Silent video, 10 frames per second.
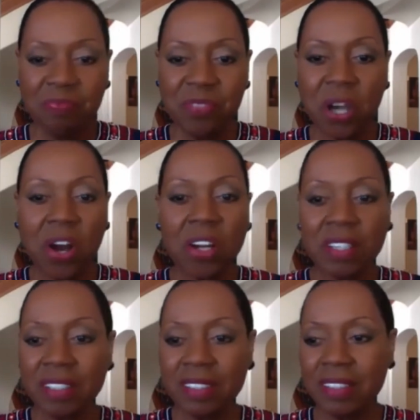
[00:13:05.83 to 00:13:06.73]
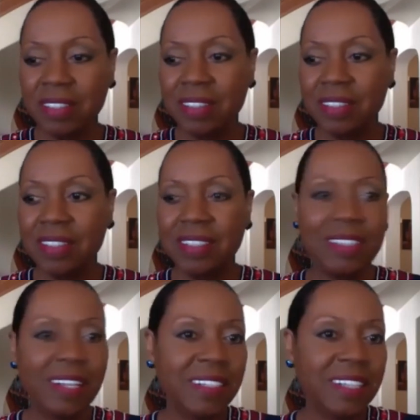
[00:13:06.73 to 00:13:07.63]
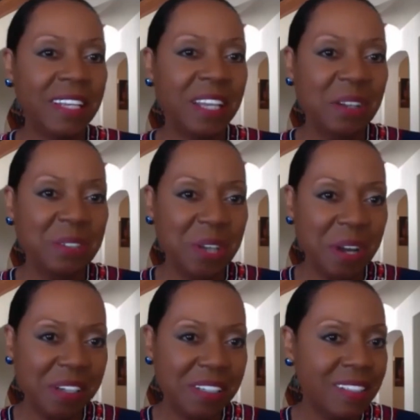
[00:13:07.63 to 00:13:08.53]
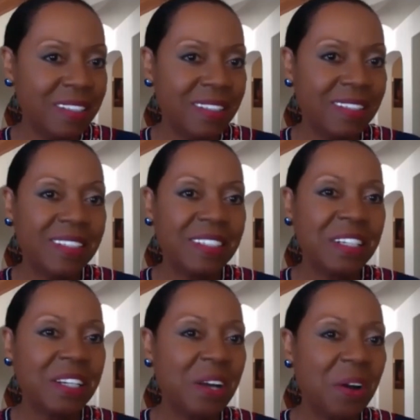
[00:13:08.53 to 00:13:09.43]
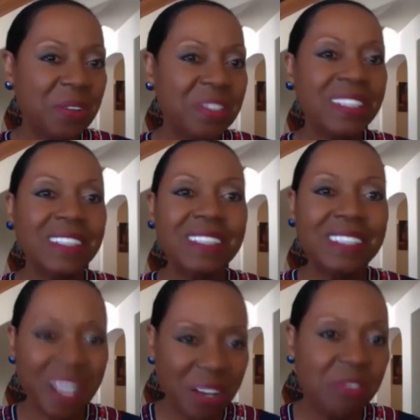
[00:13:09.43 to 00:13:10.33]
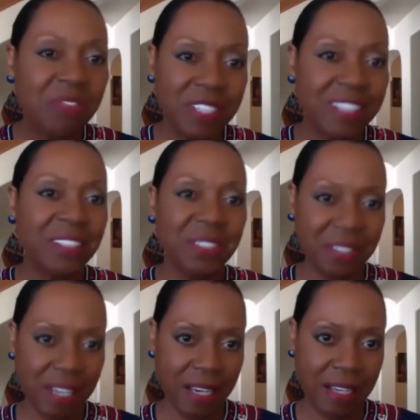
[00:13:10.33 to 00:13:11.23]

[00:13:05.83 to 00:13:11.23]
Darkness does not take out darkness. Only love can do that.